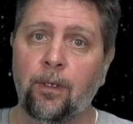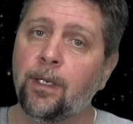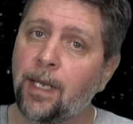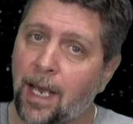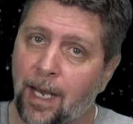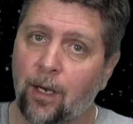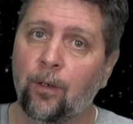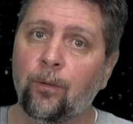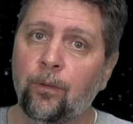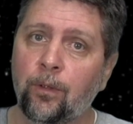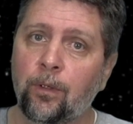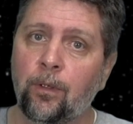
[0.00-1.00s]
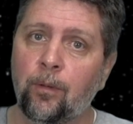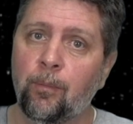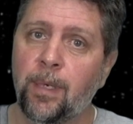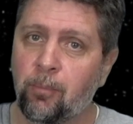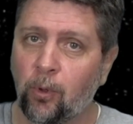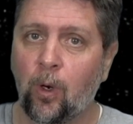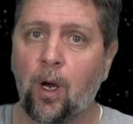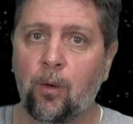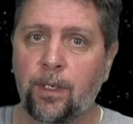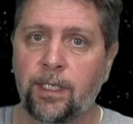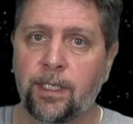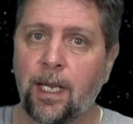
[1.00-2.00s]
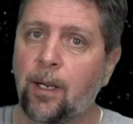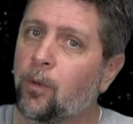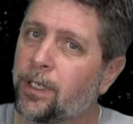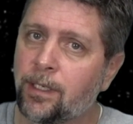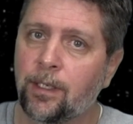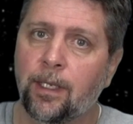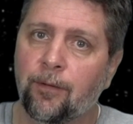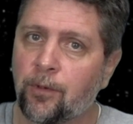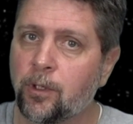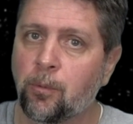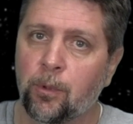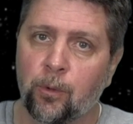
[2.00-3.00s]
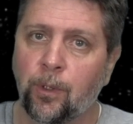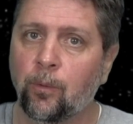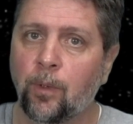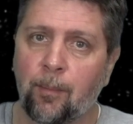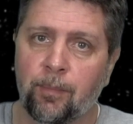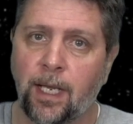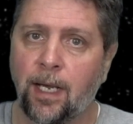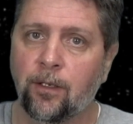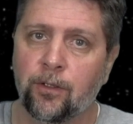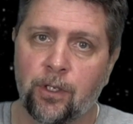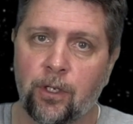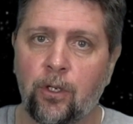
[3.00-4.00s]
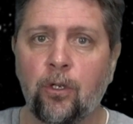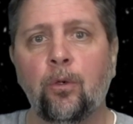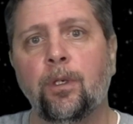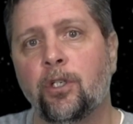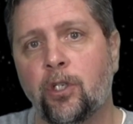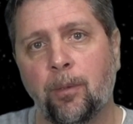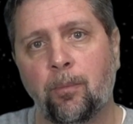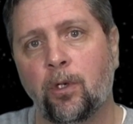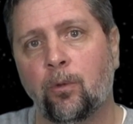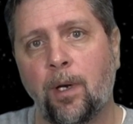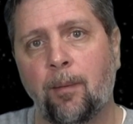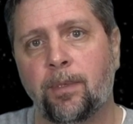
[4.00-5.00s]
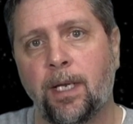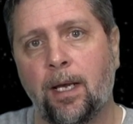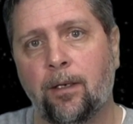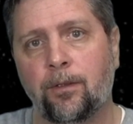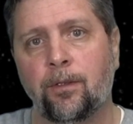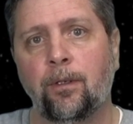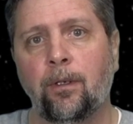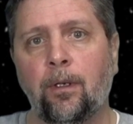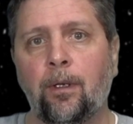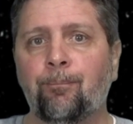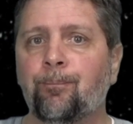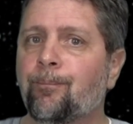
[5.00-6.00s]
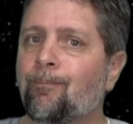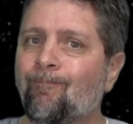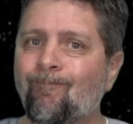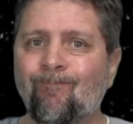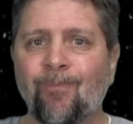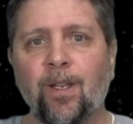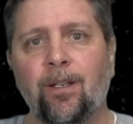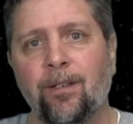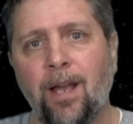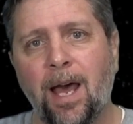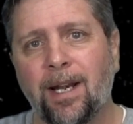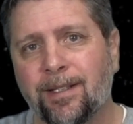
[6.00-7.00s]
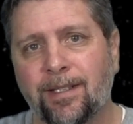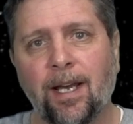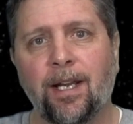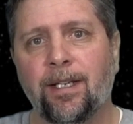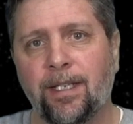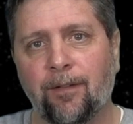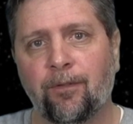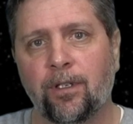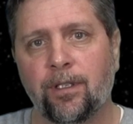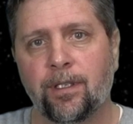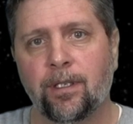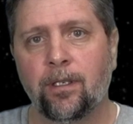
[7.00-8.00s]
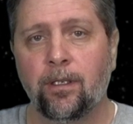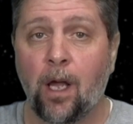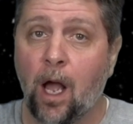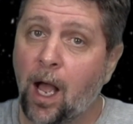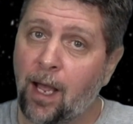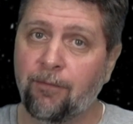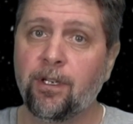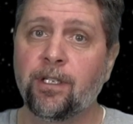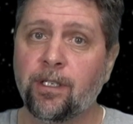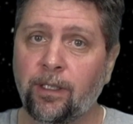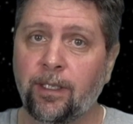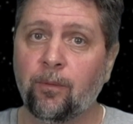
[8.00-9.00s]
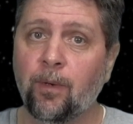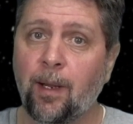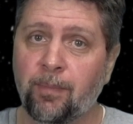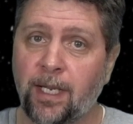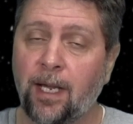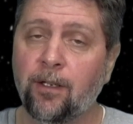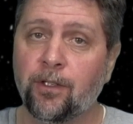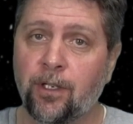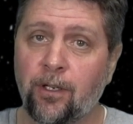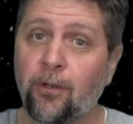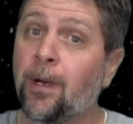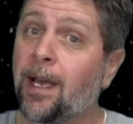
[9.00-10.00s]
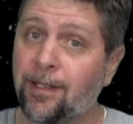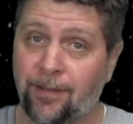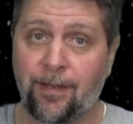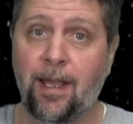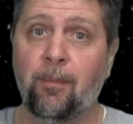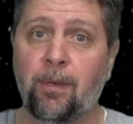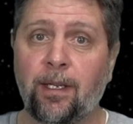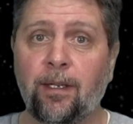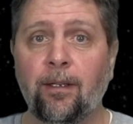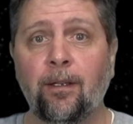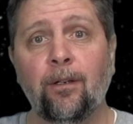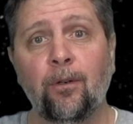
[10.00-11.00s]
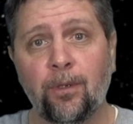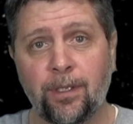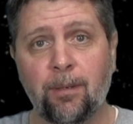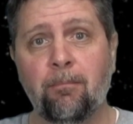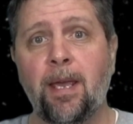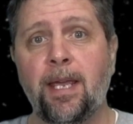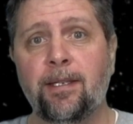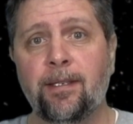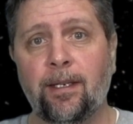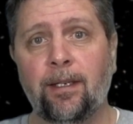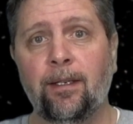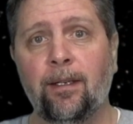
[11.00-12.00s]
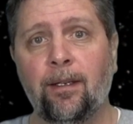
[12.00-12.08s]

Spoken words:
Now, people always say, what's the difference between Reptiles to You and Ship Your Reptiles? Not a ton of difference. Obviously, Reptiles to You has Debbie, who is amazing.